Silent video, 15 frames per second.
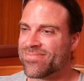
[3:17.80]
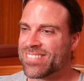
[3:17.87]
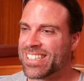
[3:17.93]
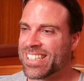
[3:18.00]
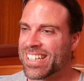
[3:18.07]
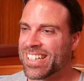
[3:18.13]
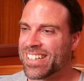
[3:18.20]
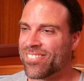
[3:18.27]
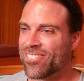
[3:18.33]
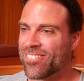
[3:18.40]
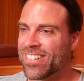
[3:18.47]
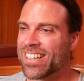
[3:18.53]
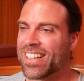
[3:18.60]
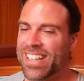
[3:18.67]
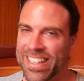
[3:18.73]
Yeah,
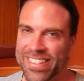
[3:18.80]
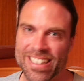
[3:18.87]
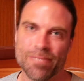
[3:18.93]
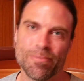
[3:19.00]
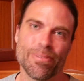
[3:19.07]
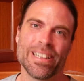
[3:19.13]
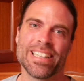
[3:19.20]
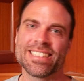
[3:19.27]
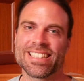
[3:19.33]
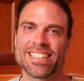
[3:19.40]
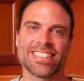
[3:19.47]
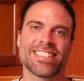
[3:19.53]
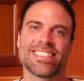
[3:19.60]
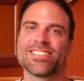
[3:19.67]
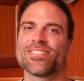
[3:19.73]
well, and that brings
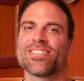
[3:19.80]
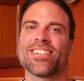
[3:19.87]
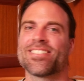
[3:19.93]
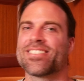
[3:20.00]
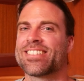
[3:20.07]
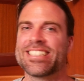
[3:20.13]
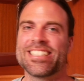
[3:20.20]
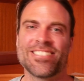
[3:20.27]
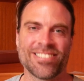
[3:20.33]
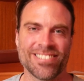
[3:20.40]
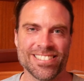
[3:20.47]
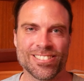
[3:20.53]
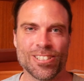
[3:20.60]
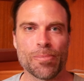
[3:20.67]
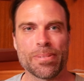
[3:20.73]
us to our
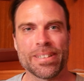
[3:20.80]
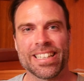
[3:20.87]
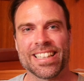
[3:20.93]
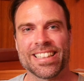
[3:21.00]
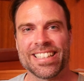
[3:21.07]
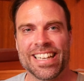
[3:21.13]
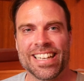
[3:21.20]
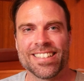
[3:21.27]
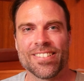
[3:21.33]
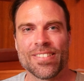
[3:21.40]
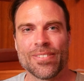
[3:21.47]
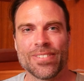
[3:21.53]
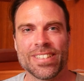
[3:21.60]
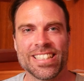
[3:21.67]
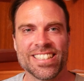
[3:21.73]
usual topic at the end of
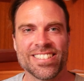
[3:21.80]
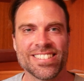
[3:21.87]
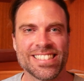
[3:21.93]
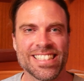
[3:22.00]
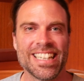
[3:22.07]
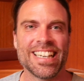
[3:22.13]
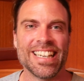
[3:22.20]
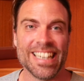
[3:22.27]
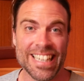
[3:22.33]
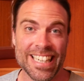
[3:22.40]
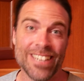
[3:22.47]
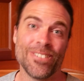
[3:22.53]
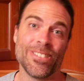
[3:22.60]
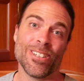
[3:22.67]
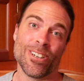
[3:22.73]
the videos.
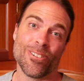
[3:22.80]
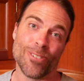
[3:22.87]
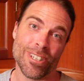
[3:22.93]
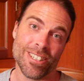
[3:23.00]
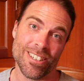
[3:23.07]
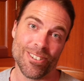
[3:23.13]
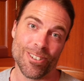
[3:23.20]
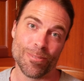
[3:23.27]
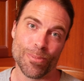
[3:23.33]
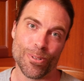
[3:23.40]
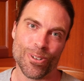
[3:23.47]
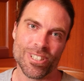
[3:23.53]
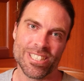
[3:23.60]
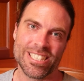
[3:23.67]
If you want to learn more,